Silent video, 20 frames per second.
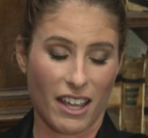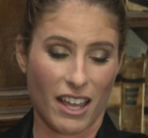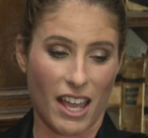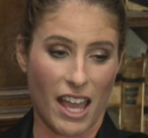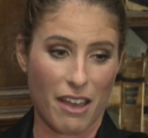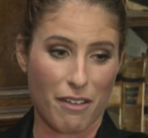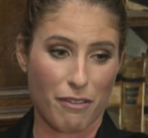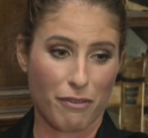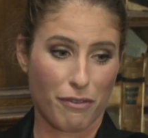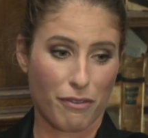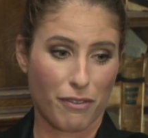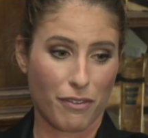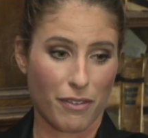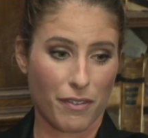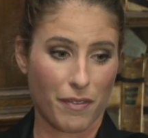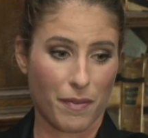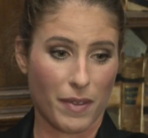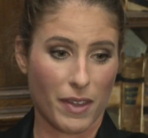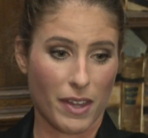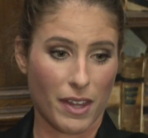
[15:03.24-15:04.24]
if
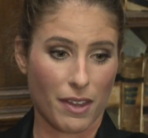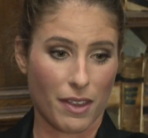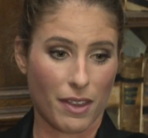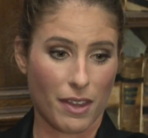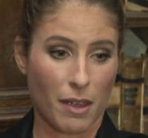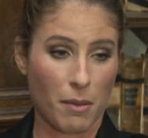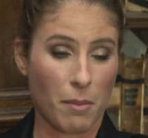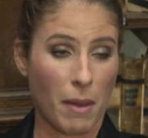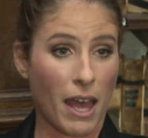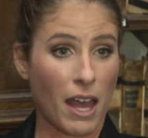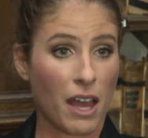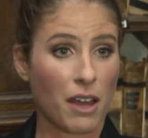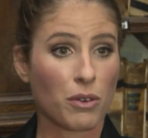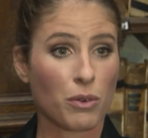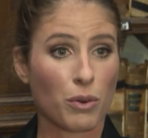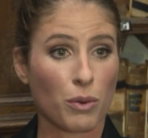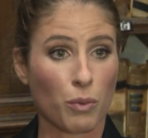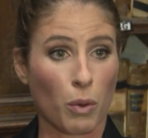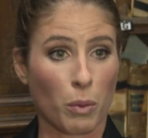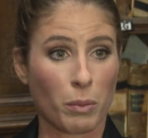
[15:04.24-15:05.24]
a man
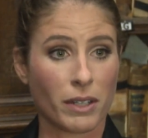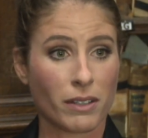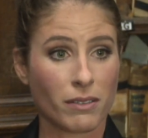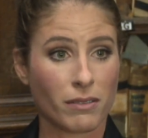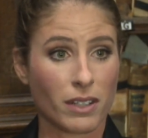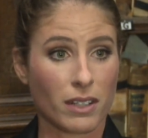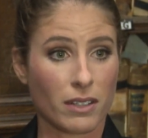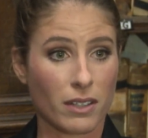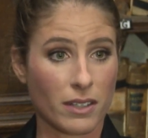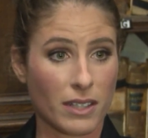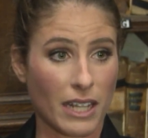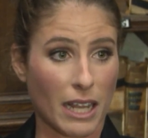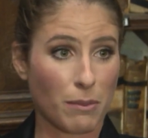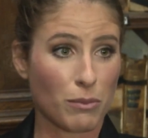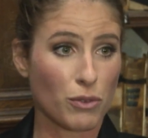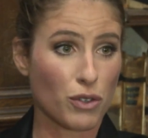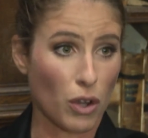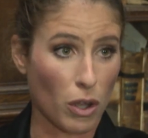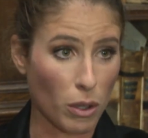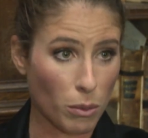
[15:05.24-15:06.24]
or a woman does the
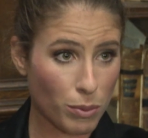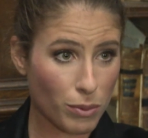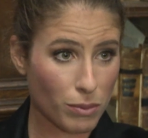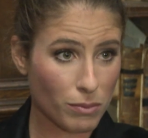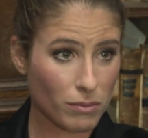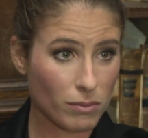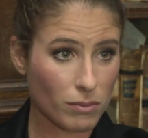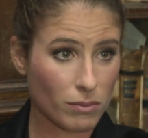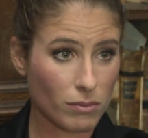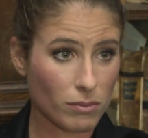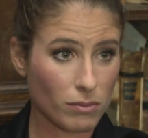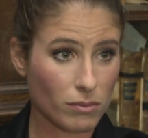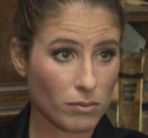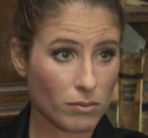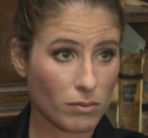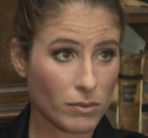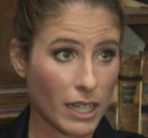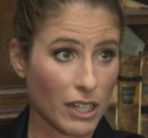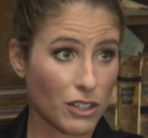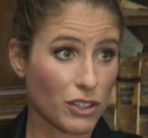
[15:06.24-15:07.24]
same job,
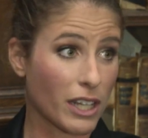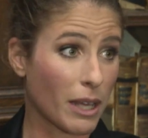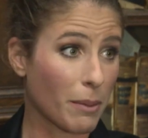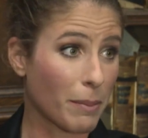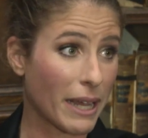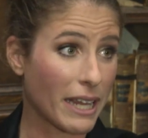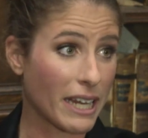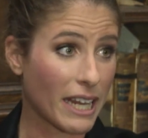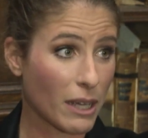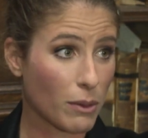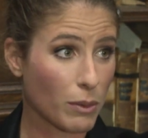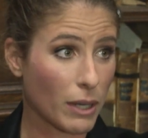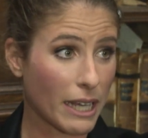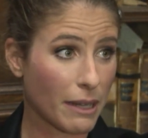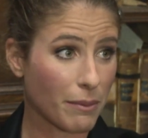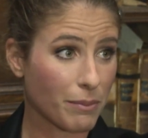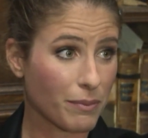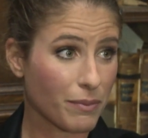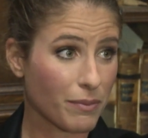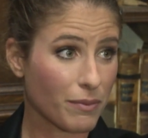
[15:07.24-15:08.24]
they should get paid
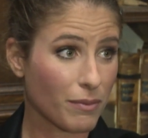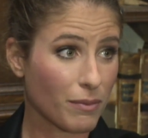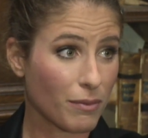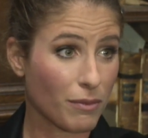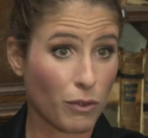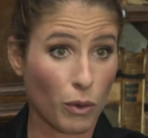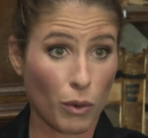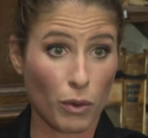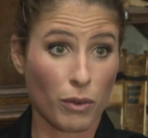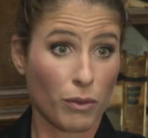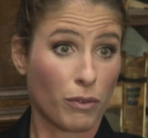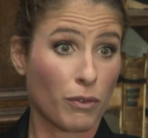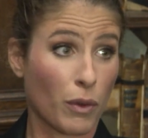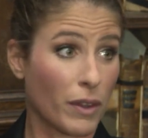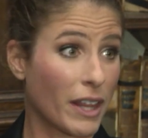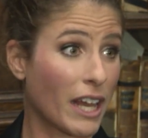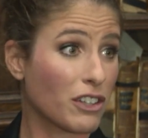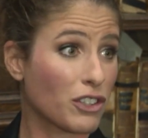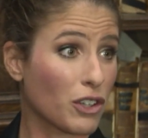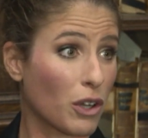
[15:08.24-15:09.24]
equally for,
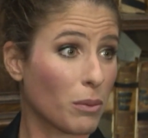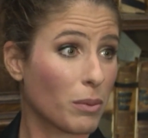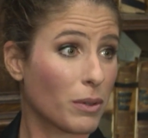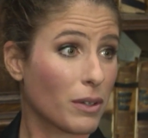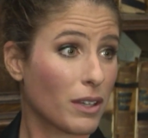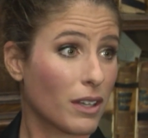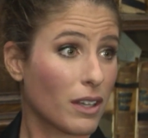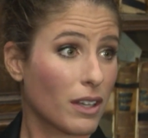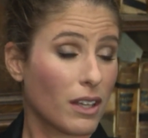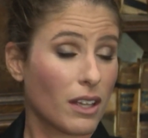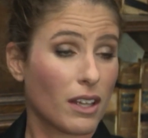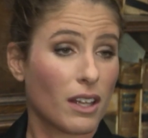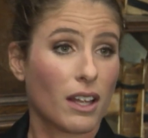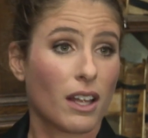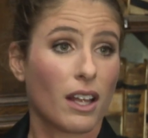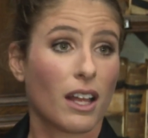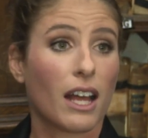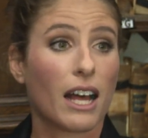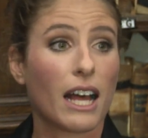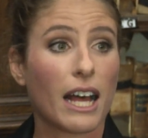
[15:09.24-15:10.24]
for that job.
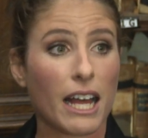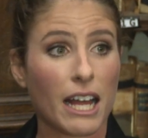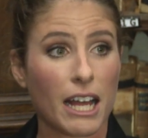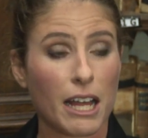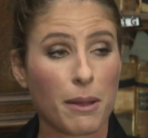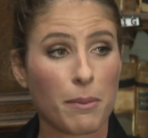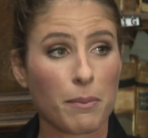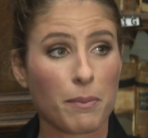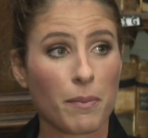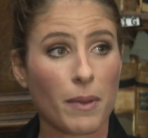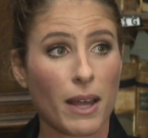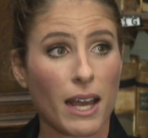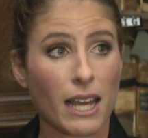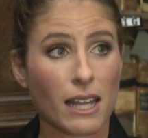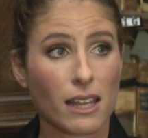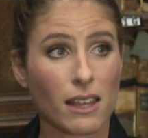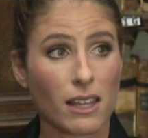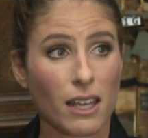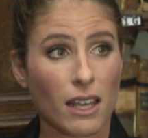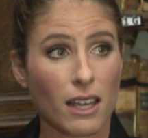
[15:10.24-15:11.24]
Um,
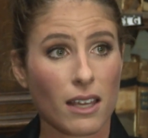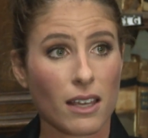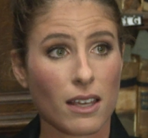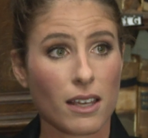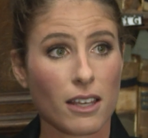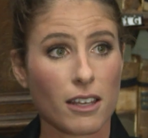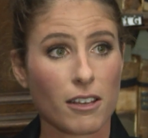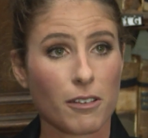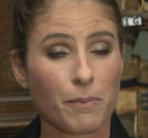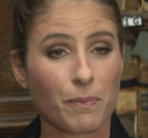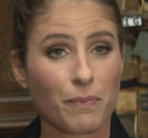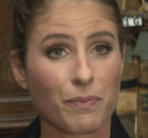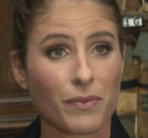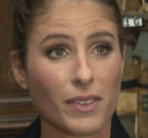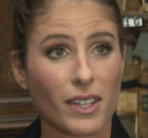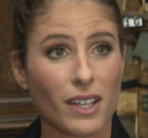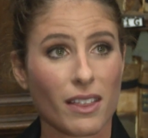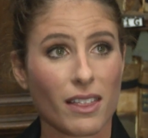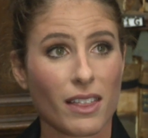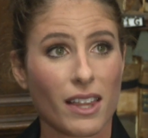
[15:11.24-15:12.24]
I think
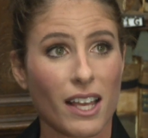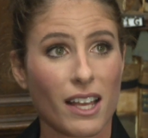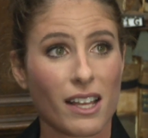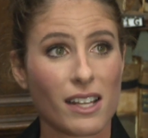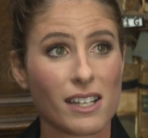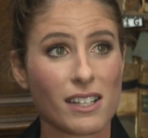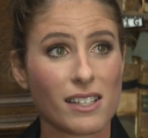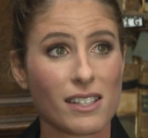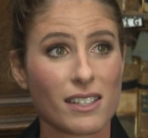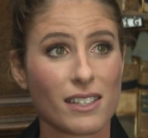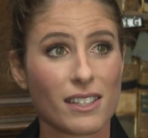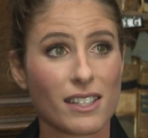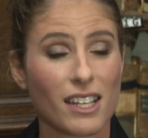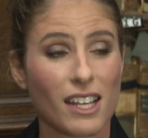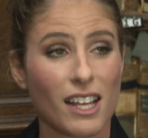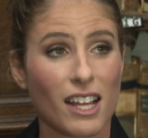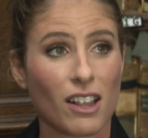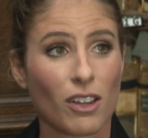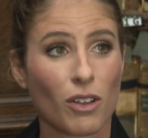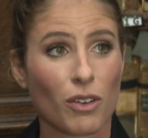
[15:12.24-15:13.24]
there's
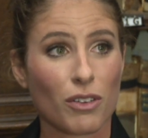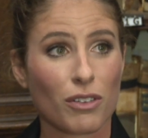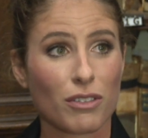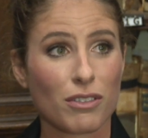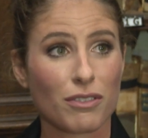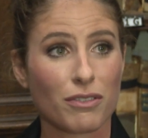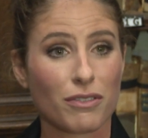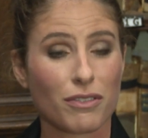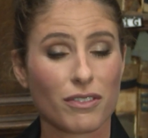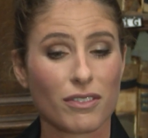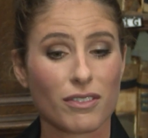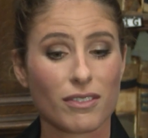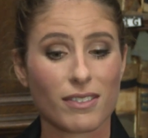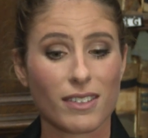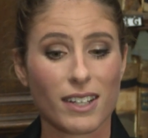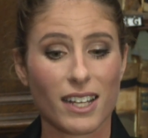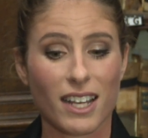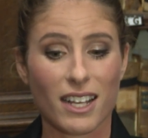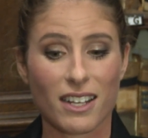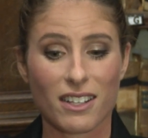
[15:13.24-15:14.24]
a lot of
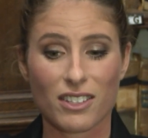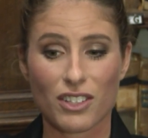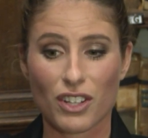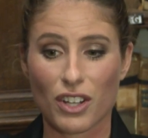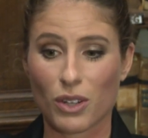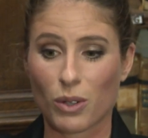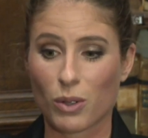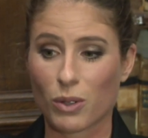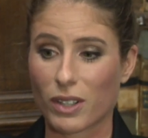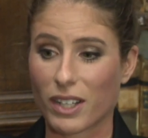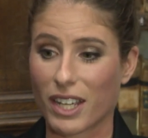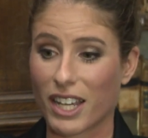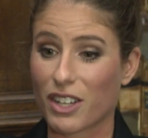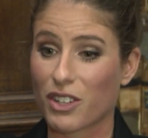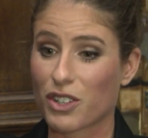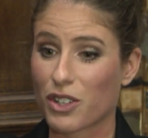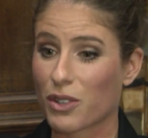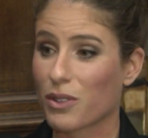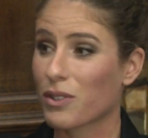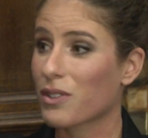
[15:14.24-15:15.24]
external
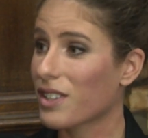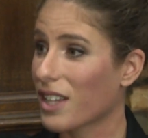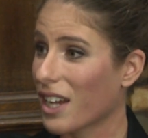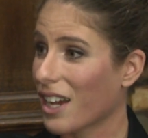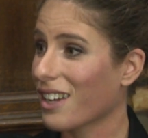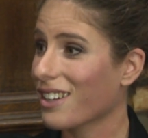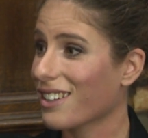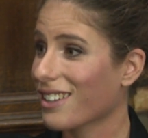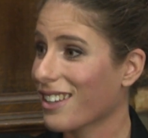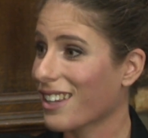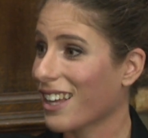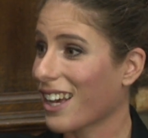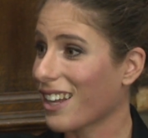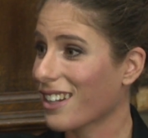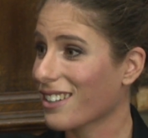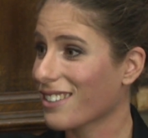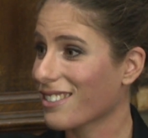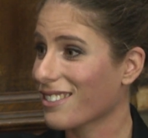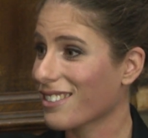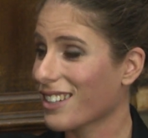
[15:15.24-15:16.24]
issues that,
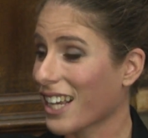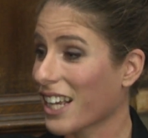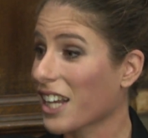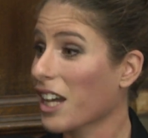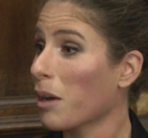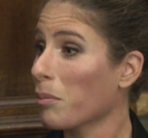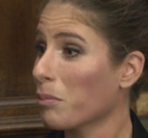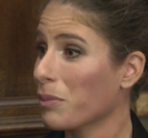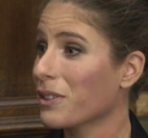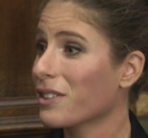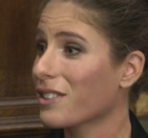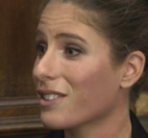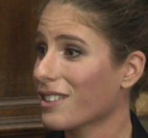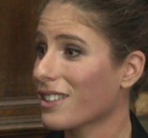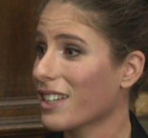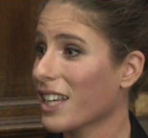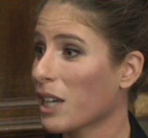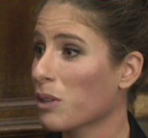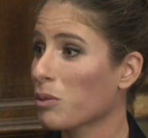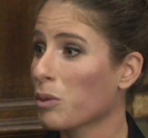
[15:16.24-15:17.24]
that
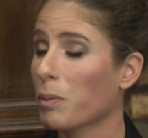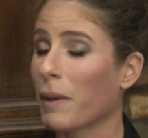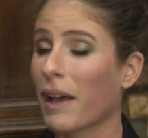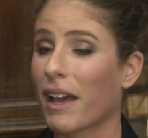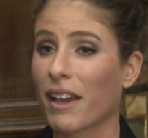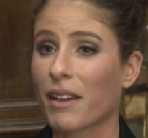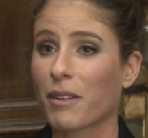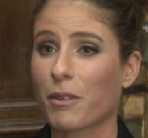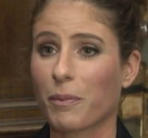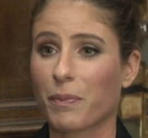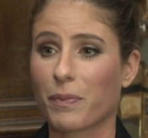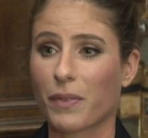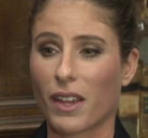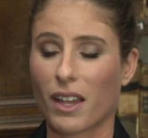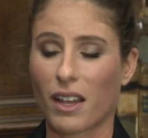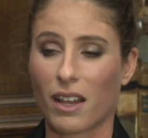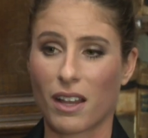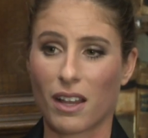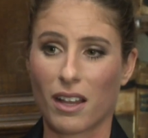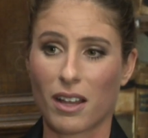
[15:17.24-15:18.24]
encompass equal pay.
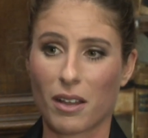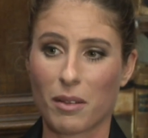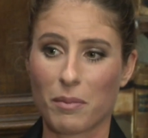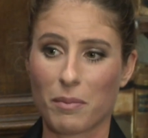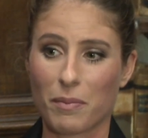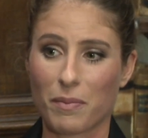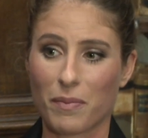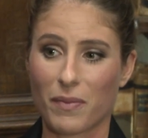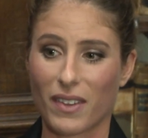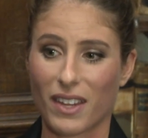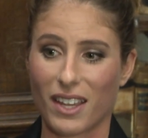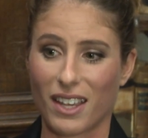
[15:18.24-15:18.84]
Um,